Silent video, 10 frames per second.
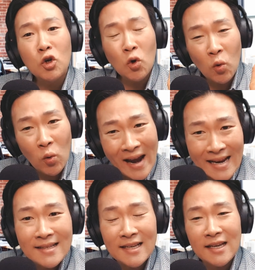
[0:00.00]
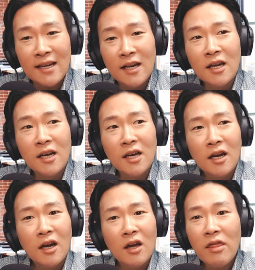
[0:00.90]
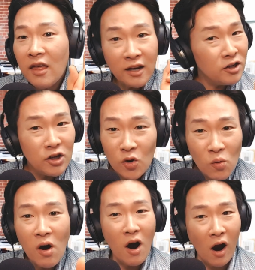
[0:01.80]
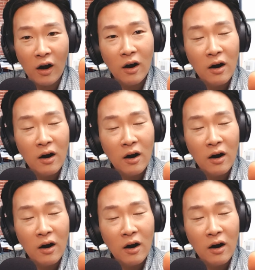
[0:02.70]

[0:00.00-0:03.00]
crazy than you are?